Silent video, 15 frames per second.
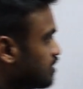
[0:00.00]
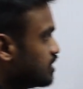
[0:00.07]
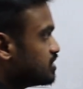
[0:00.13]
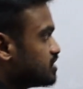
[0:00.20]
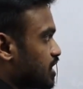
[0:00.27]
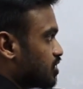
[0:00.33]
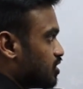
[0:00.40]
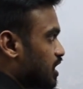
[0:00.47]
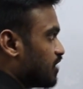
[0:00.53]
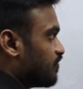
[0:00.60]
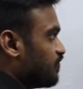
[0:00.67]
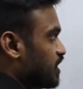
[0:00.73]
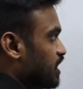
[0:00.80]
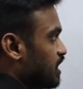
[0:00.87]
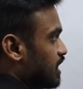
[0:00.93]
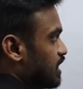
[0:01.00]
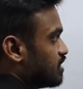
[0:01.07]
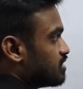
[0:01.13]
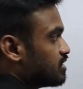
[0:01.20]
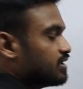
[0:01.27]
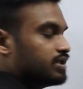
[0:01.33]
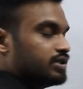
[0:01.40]
this circular field
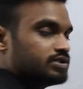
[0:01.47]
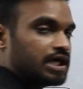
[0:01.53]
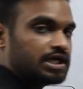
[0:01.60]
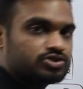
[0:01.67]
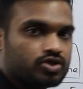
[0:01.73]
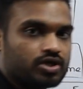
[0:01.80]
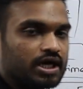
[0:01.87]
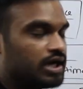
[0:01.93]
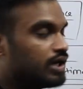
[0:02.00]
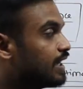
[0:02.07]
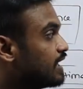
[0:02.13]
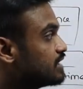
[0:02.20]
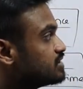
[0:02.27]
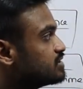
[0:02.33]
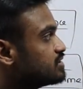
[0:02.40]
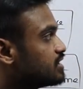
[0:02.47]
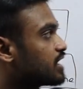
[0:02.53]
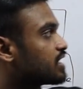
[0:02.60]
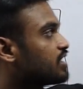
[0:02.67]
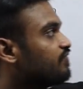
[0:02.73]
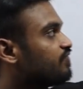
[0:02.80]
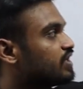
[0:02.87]
length is also called as
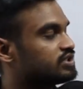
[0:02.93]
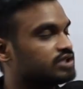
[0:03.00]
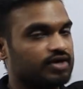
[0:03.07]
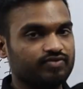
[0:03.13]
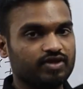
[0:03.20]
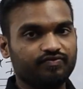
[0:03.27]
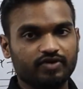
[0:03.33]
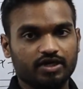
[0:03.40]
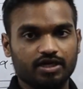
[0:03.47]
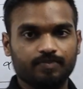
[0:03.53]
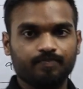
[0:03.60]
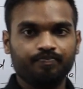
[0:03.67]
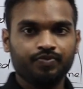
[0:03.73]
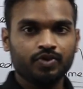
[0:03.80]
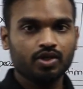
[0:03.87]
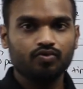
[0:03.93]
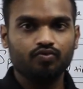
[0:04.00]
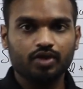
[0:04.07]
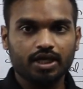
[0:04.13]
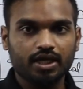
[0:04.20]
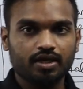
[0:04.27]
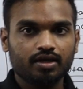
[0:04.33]
circumference of the field.
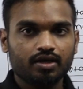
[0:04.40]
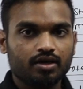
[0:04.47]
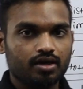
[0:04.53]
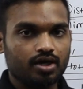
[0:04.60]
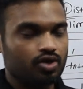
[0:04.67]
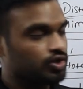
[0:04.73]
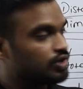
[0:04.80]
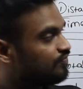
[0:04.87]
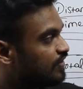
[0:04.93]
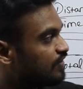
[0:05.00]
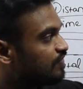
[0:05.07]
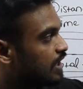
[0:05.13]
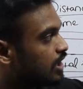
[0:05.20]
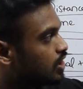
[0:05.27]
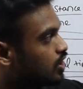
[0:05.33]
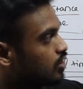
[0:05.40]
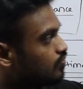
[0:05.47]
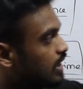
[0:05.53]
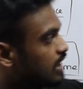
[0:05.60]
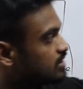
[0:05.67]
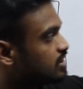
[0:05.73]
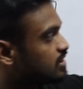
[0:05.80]
Okay, now if I find out
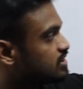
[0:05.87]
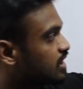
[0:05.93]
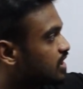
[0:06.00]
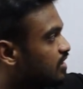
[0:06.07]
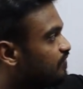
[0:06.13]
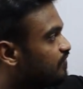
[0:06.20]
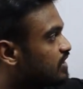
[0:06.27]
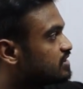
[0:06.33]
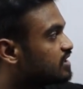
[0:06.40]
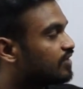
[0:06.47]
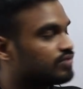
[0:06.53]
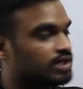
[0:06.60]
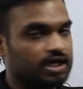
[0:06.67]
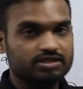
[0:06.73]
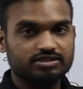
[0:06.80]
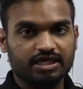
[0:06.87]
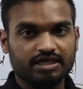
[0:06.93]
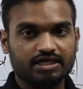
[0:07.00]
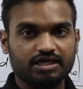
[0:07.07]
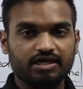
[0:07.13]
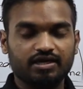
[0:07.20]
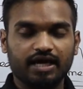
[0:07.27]
what is the circumference of the
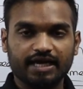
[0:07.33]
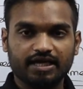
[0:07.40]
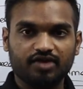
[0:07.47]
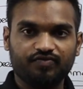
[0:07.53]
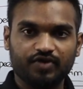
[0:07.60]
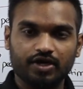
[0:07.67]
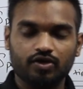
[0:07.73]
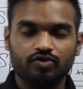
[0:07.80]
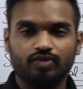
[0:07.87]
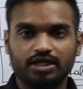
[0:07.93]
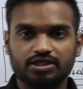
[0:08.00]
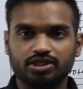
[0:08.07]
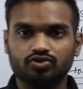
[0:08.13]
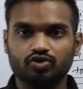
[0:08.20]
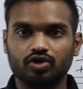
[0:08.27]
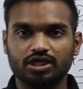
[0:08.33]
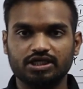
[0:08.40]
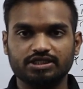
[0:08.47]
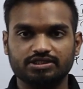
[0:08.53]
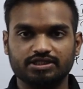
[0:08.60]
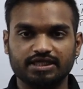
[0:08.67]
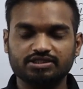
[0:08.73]
circle, I can find out what is the total
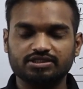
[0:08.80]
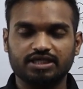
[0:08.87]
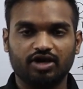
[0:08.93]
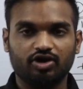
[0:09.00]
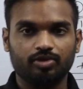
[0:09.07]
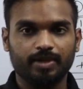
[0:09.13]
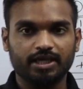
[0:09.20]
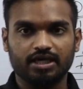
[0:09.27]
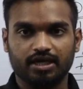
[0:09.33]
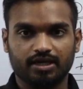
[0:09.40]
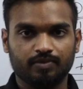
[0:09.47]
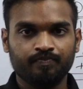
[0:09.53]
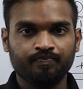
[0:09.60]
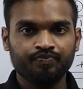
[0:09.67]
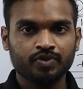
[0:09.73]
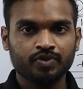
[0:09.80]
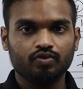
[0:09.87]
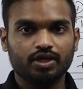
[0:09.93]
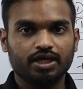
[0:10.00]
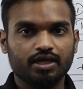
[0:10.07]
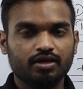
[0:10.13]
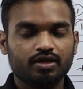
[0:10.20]
distance traveled by car.
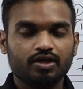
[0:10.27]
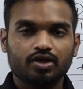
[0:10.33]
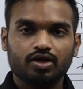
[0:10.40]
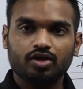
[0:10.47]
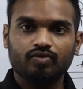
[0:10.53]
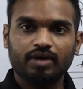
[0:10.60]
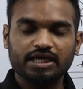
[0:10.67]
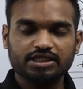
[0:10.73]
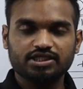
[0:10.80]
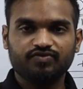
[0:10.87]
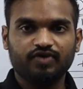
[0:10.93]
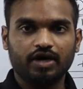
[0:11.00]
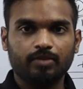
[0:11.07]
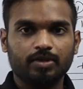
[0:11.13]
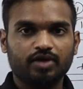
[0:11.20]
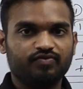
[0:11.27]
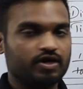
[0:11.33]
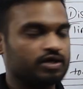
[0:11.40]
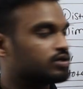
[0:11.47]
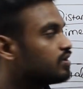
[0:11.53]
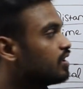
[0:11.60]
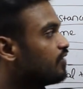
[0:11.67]
Okay, now what is the formula
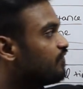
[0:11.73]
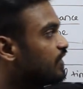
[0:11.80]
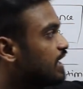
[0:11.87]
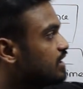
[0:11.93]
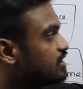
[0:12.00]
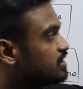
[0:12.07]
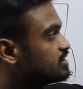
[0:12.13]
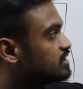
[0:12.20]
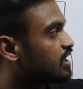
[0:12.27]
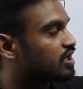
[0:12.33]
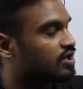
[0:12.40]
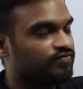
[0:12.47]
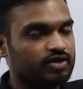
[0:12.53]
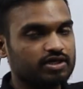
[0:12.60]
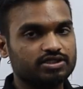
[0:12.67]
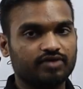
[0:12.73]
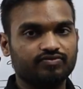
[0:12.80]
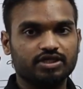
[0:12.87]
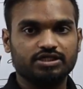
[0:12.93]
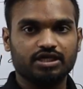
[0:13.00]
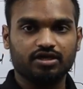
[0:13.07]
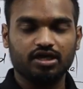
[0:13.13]
for finding the circumference of
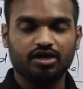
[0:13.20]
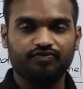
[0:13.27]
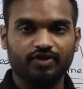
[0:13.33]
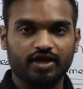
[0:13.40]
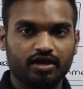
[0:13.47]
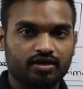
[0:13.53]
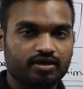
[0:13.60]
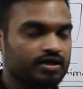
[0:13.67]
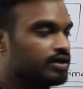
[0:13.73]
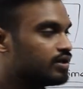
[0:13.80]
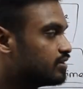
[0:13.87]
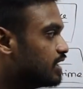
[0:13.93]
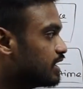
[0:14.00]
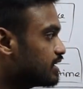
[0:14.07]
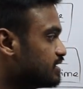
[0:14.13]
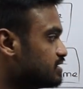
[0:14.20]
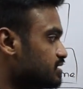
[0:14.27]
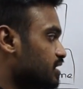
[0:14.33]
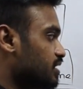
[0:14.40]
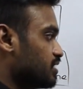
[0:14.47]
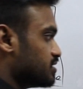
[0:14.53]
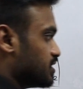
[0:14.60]
the circular field? That is
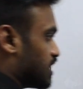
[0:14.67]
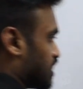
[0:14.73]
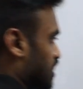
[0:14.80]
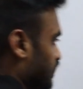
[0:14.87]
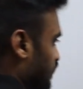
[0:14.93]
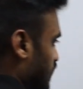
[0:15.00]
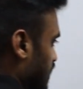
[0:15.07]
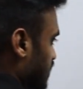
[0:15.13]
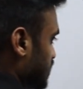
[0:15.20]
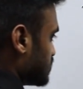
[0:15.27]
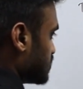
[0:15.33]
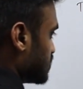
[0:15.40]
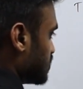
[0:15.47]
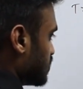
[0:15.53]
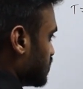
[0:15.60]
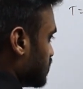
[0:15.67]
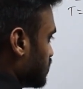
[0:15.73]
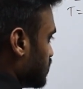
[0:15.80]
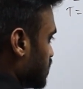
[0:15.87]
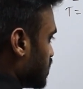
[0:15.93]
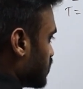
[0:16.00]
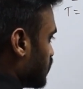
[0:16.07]
circumference
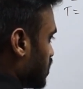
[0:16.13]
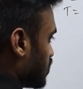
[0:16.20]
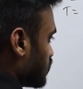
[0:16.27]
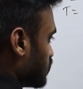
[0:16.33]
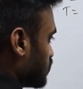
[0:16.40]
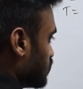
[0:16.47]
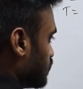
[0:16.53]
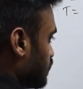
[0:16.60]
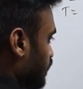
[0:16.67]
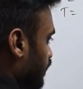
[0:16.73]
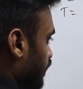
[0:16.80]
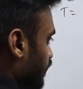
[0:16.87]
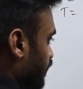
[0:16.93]
equal to